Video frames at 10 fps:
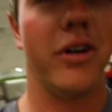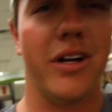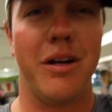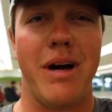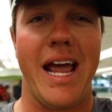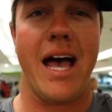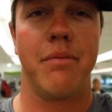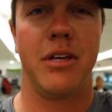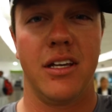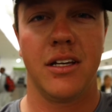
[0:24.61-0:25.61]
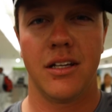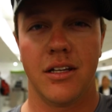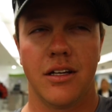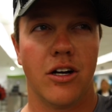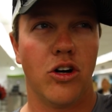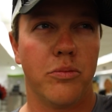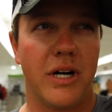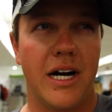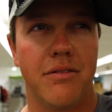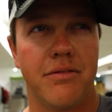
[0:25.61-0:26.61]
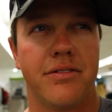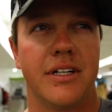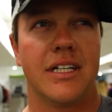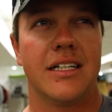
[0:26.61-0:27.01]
We are in Miami, home of